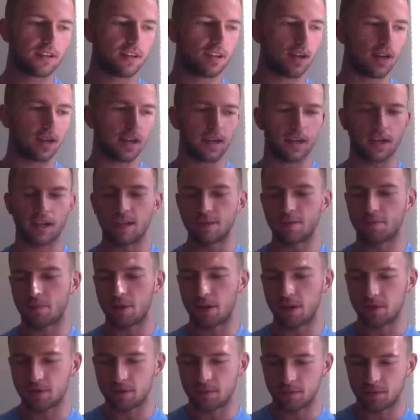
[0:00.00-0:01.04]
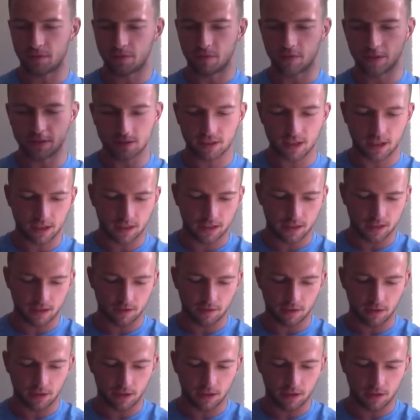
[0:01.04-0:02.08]
Alright, guys, bear with me for a second here
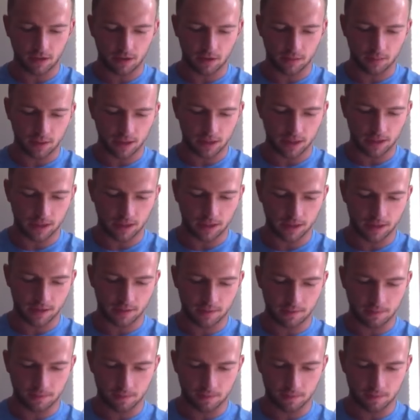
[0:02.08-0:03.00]
while I log back in.